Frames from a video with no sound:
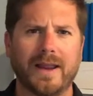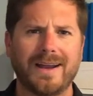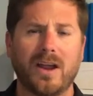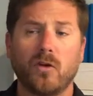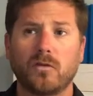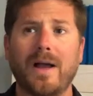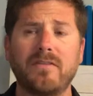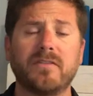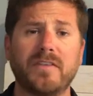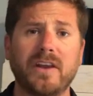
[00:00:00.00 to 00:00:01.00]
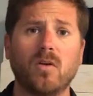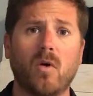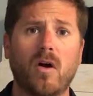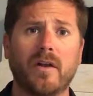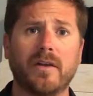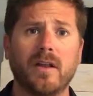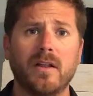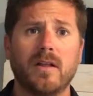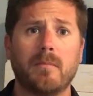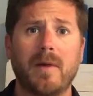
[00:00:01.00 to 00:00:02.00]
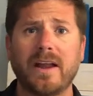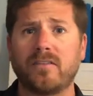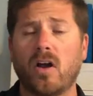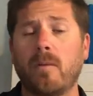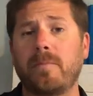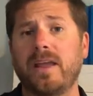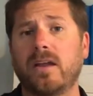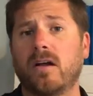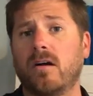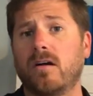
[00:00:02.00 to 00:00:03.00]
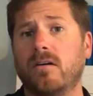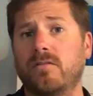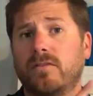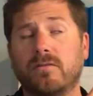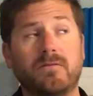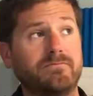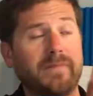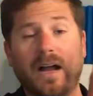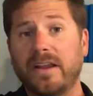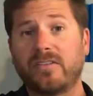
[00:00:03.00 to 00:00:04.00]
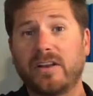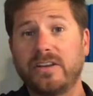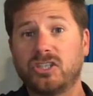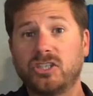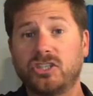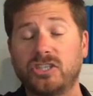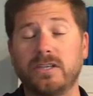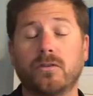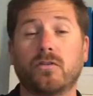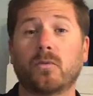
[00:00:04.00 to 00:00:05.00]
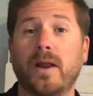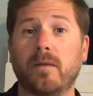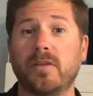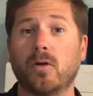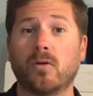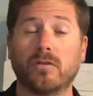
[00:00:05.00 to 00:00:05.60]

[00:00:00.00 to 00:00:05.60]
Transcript: And I also have a video on my top pick of isolation shields right up here.